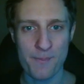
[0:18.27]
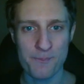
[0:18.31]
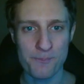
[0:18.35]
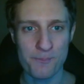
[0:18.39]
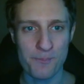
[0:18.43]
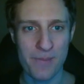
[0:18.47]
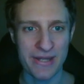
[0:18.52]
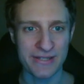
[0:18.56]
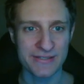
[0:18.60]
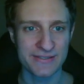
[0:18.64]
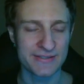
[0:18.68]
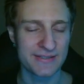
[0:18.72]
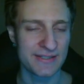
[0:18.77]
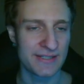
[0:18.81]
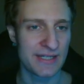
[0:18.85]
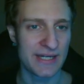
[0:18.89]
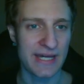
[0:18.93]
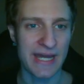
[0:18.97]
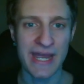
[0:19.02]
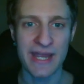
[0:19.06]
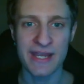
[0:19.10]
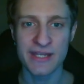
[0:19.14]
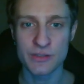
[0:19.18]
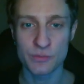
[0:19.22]
but
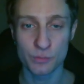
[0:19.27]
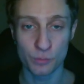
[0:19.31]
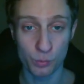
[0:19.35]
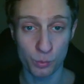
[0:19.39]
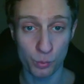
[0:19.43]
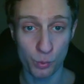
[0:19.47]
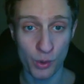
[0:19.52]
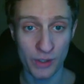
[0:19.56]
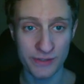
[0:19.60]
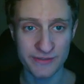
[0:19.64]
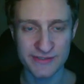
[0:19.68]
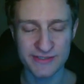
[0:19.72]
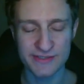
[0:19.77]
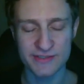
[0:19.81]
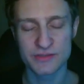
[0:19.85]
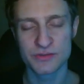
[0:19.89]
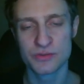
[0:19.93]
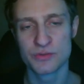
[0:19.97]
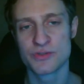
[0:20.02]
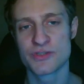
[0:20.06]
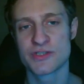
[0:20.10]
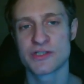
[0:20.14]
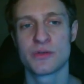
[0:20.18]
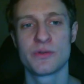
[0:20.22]
I wanted
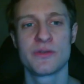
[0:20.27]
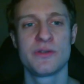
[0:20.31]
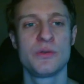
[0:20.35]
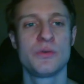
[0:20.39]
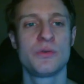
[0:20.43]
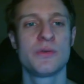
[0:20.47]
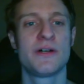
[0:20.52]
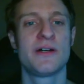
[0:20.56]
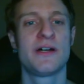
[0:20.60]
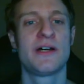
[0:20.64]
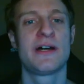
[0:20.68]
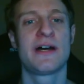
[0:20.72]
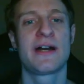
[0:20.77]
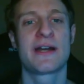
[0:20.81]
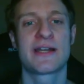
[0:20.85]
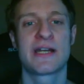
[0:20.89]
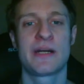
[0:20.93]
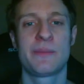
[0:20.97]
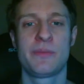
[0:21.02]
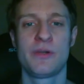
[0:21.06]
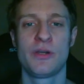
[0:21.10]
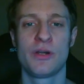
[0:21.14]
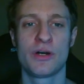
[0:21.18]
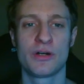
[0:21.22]
to show you a
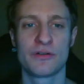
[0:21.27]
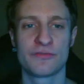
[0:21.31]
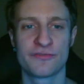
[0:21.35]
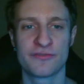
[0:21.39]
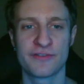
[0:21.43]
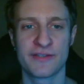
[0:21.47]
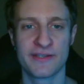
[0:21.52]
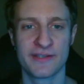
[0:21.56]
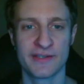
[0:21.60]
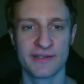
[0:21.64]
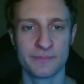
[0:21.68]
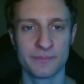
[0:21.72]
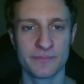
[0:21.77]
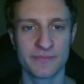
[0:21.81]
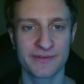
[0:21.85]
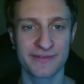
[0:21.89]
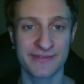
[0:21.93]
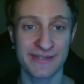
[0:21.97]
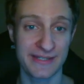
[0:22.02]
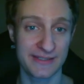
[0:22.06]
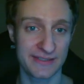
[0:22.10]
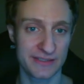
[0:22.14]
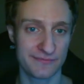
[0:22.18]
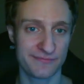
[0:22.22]
couple of
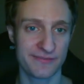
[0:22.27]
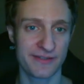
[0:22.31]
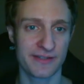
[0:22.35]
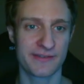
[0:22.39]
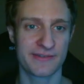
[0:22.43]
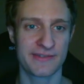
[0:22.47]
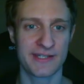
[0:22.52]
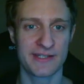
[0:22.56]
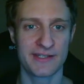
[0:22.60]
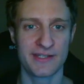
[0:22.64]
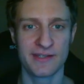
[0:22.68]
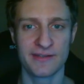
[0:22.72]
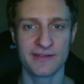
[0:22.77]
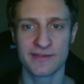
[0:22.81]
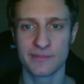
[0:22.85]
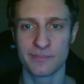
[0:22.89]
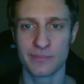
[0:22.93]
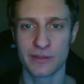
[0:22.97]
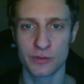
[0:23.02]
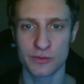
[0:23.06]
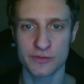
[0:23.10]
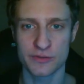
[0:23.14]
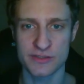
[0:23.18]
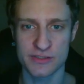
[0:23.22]
scientific studies
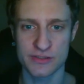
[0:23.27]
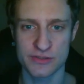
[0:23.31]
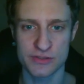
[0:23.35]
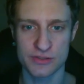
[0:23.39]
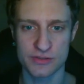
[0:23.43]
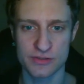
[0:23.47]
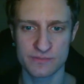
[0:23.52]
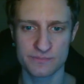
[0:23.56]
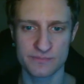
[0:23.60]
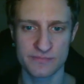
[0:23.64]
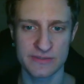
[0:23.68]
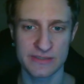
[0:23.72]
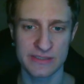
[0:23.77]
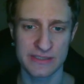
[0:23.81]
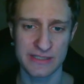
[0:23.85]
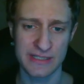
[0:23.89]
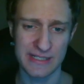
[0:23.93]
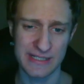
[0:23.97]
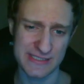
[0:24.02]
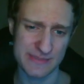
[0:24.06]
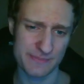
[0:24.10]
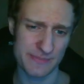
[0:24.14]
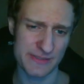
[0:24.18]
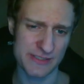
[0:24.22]
about
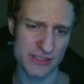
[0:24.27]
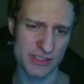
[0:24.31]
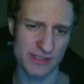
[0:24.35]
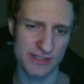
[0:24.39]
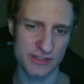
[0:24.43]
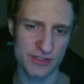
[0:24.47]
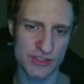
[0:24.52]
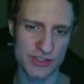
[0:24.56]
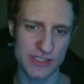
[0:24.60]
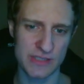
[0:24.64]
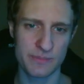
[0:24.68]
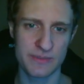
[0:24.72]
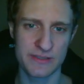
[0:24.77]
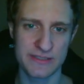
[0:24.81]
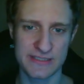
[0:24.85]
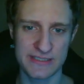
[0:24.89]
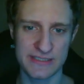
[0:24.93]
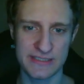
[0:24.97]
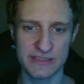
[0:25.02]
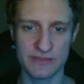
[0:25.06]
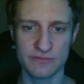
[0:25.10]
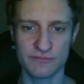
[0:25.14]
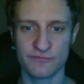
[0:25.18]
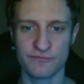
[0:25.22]
especially
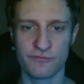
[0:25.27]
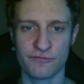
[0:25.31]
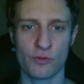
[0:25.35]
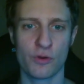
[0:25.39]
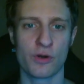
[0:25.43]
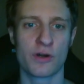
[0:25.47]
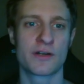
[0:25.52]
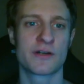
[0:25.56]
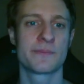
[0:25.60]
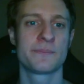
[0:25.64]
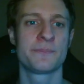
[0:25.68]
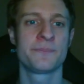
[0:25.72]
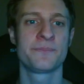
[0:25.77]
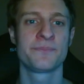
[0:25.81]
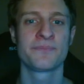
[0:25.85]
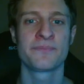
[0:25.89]
GPT-4.